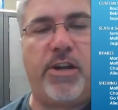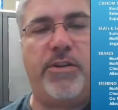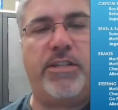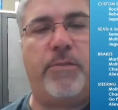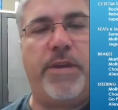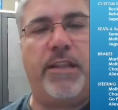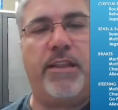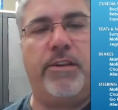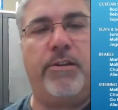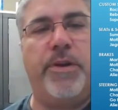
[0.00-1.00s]
always going to be a
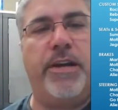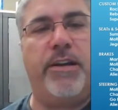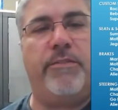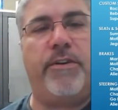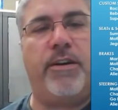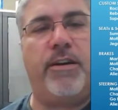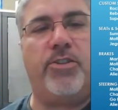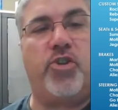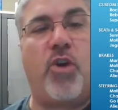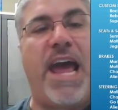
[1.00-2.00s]
little bit
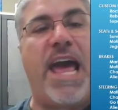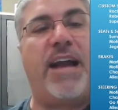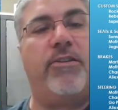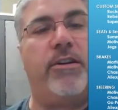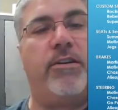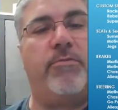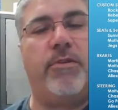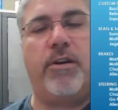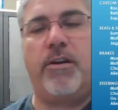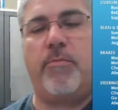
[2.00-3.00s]
of drag on your
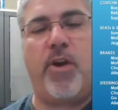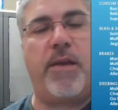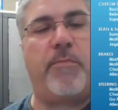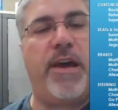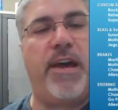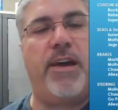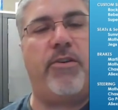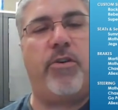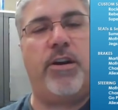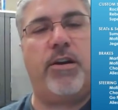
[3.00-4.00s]
brake pad
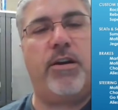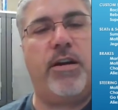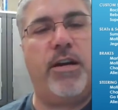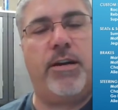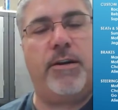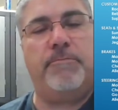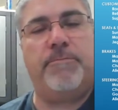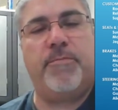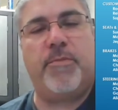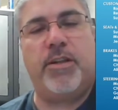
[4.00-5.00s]
or your
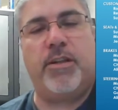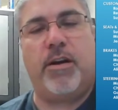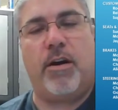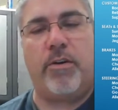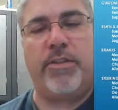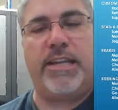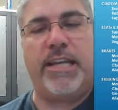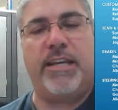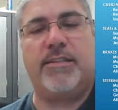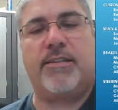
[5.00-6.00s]
on the
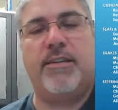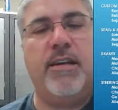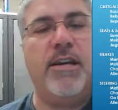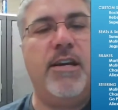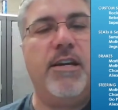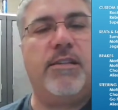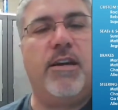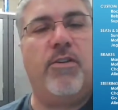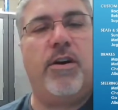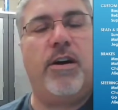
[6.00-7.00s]
disc.
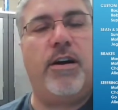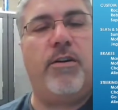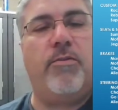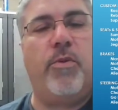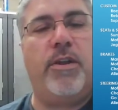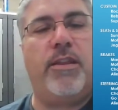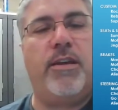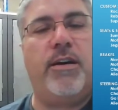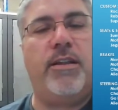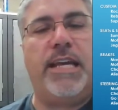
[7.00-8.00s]
So with
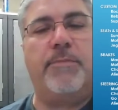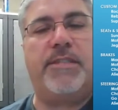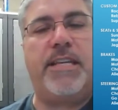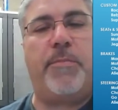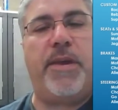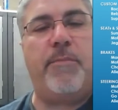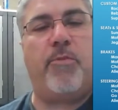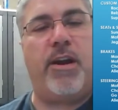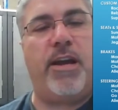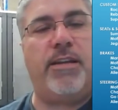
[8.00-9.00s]
the MCP
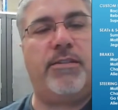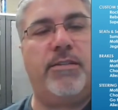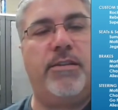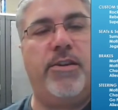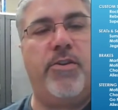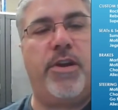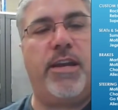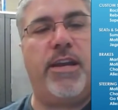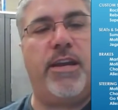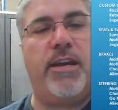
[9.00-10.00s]
brakes, you
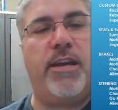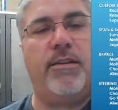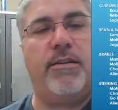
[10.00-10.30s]
can get